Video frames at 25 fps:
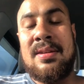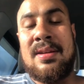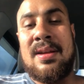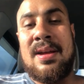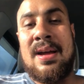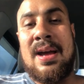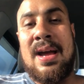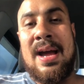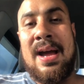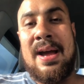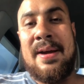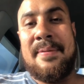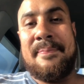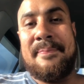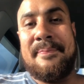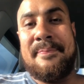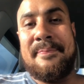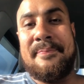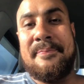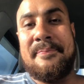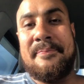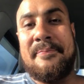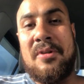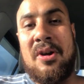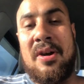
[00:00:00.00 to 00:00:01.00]

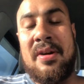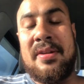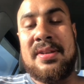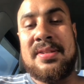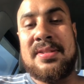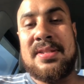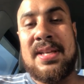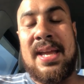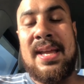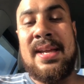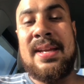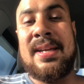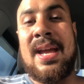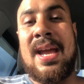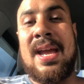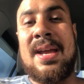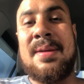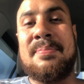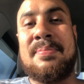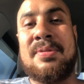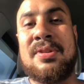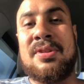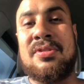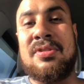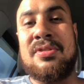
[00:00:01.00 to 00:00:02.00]
on his A
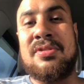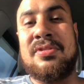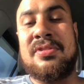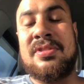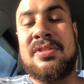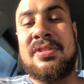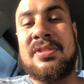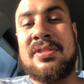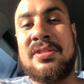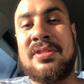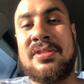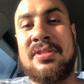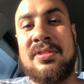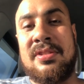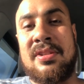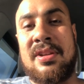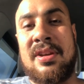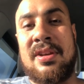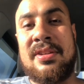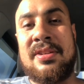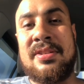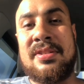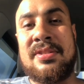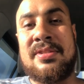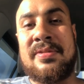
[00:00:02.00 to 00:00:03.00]
game because, you know,
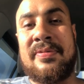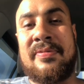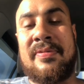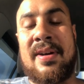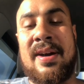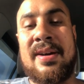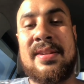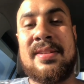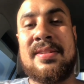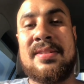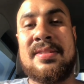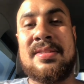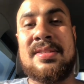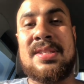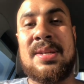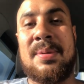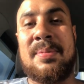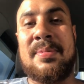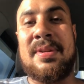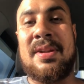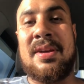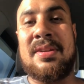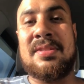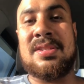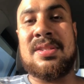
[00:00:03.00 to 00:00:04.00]
he's fighting in
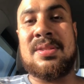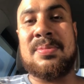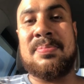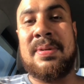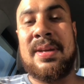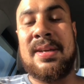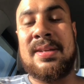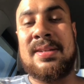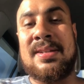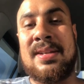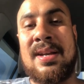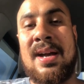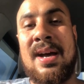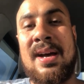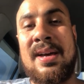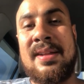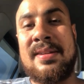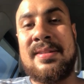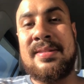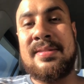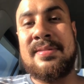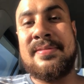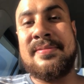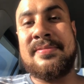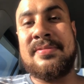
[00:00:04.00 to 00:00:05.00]
someone else's
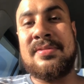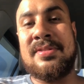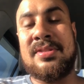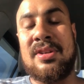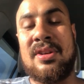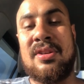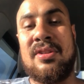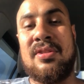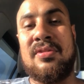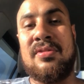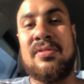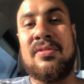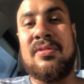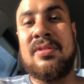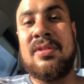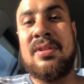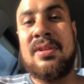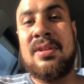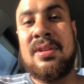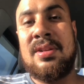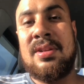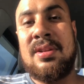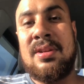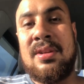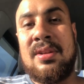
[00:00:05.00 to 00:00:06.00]
backyard. So,
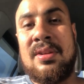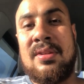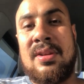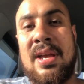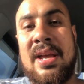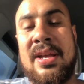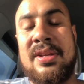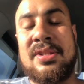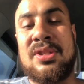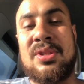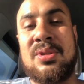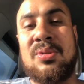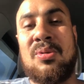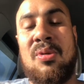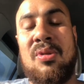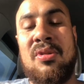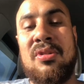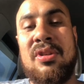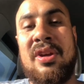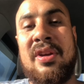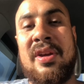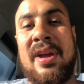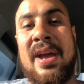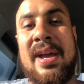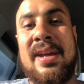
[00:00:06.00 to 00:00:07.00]
as you all
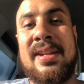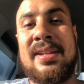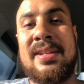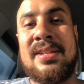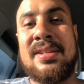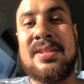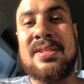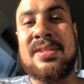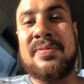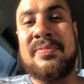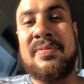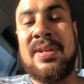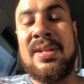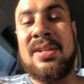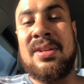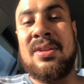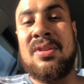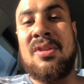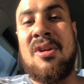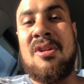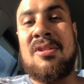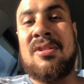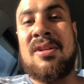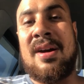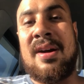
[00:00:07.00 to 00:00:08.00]
know, Haney isn't really a
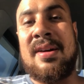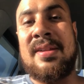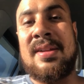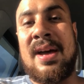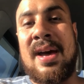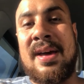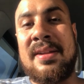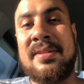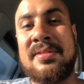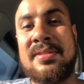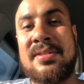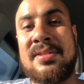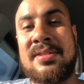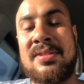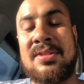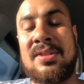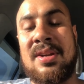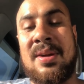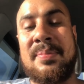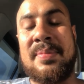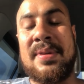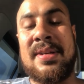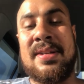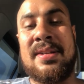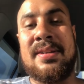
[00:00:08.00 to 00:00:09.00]
knockout artist.
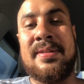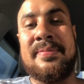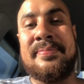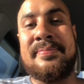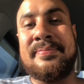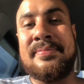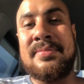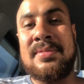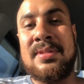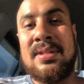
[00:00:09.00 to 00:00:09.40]
So, I mean,